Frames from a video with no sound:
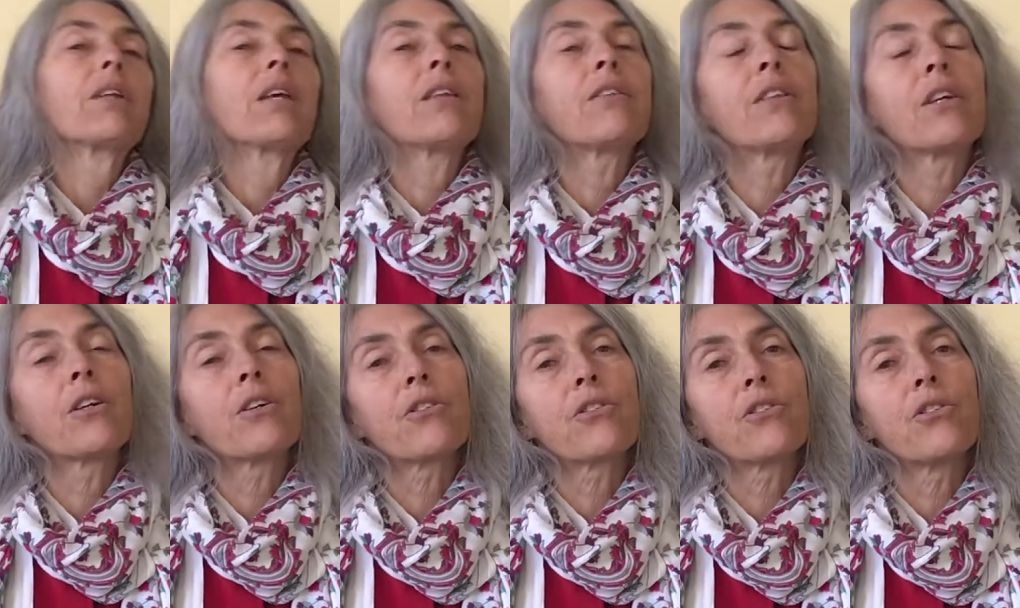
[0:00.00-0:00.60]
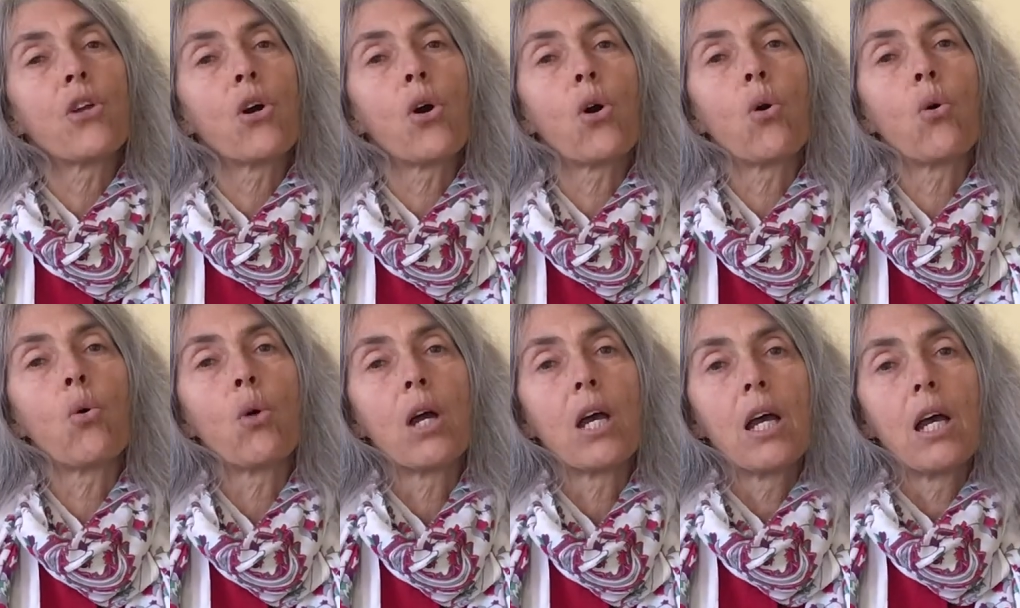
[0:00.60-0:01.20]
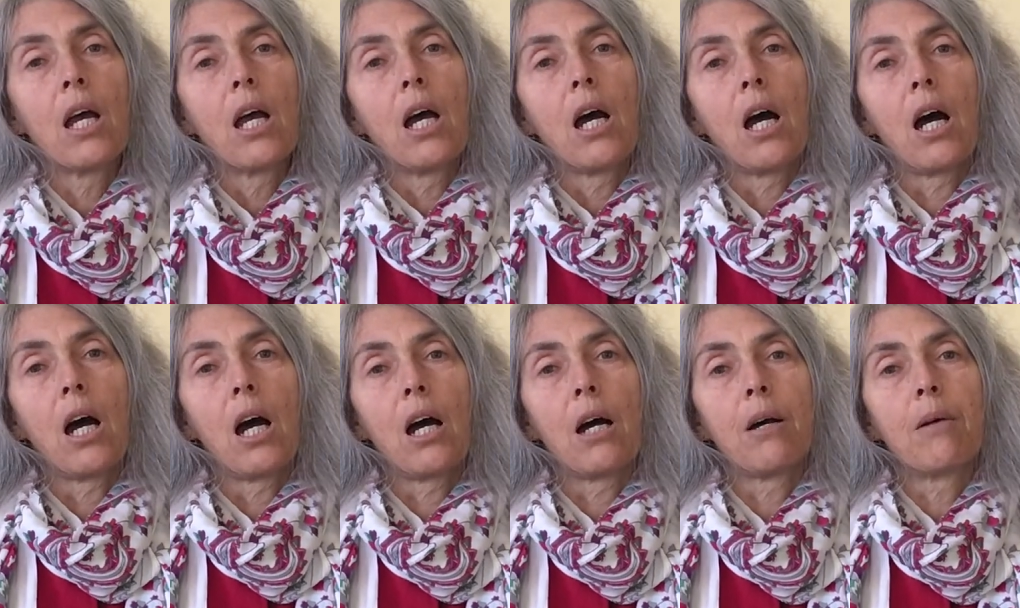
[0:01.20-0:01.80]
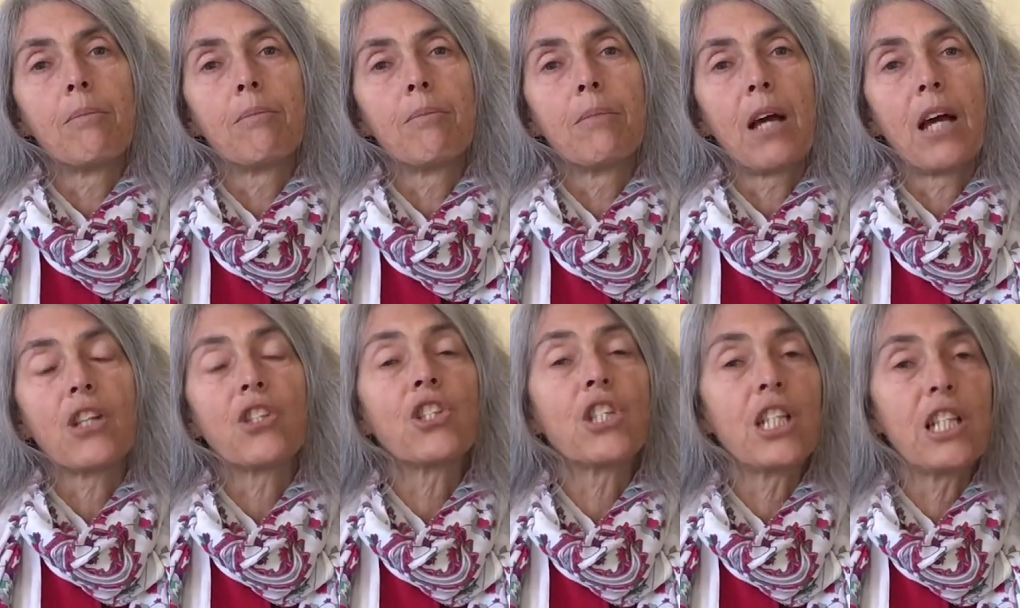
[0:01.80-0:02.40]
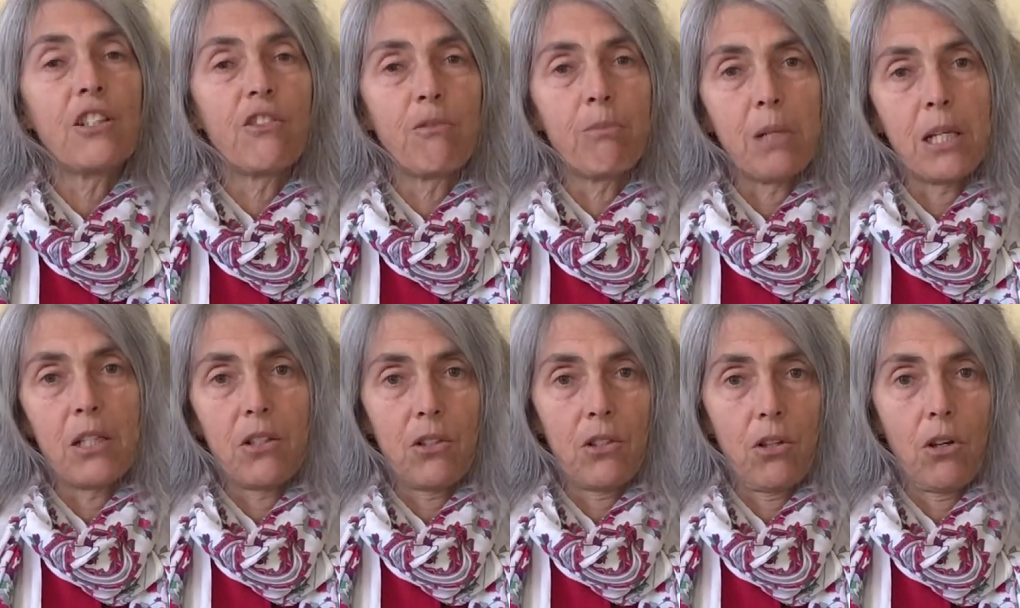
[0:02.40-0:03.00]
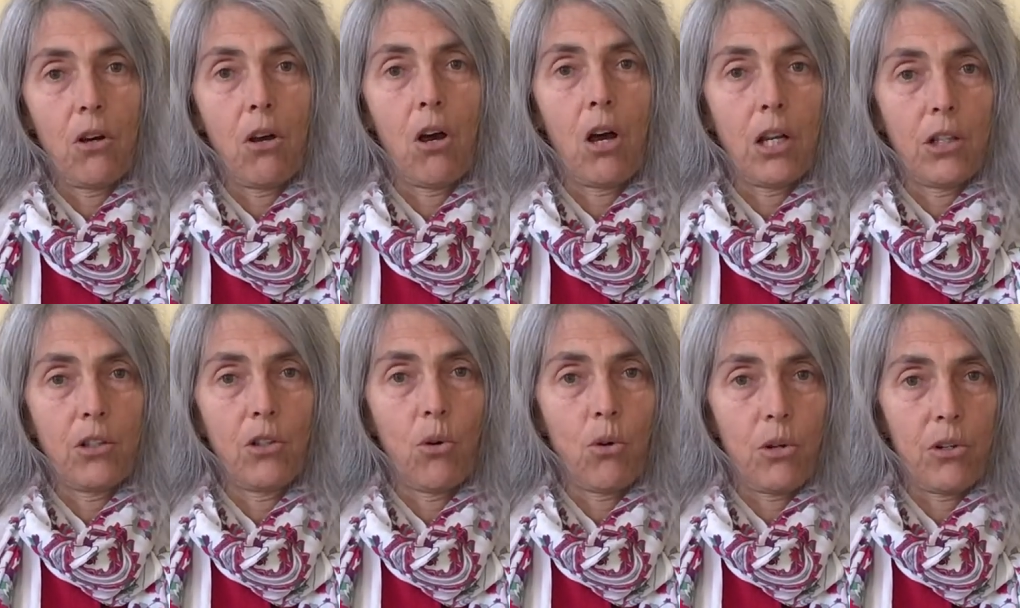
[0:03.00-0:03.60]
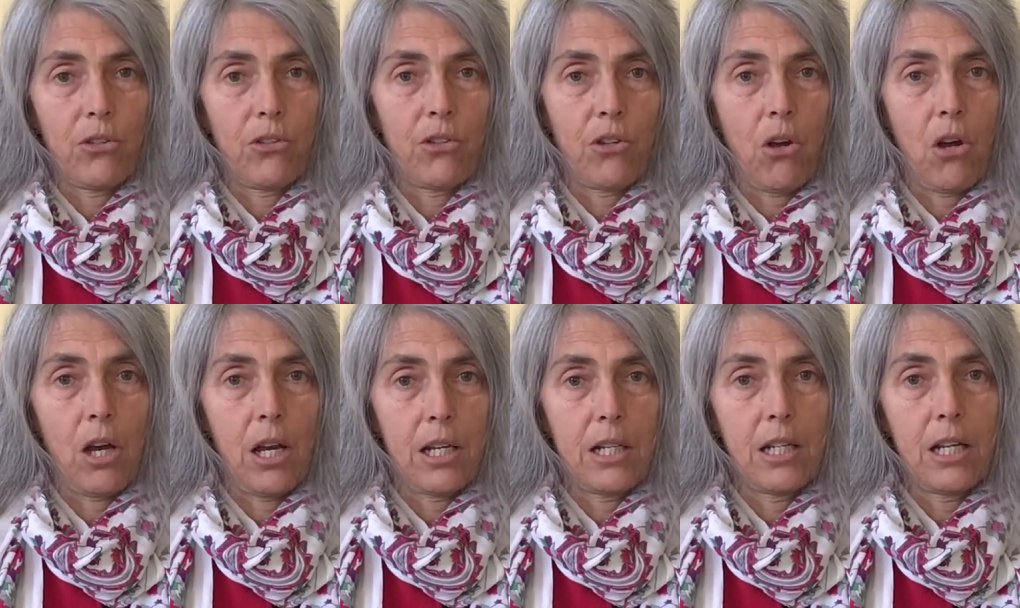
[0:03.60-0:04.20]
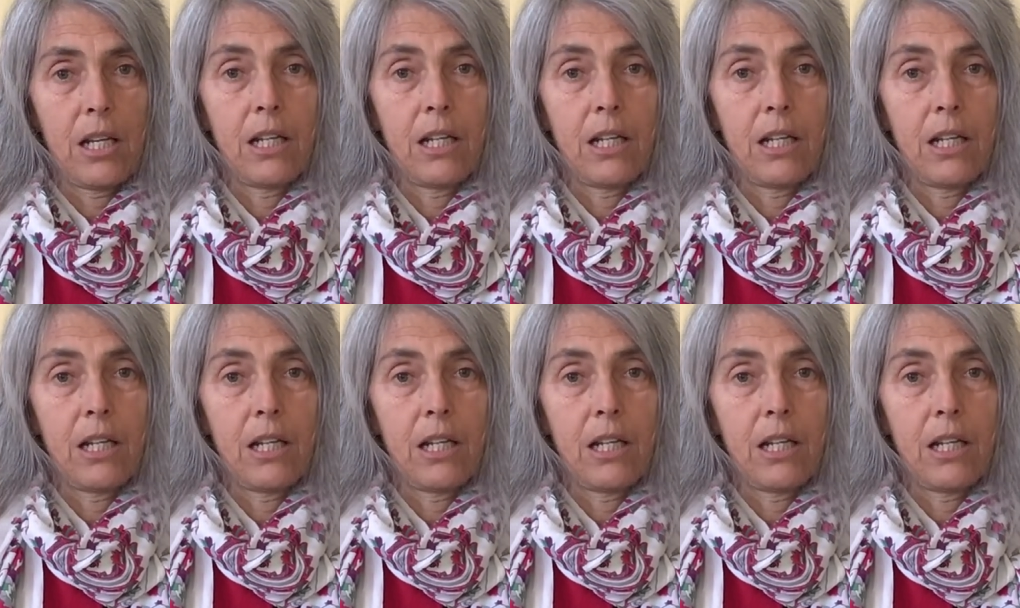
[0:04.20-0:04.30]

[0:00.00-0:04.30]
There's no achievement on your side.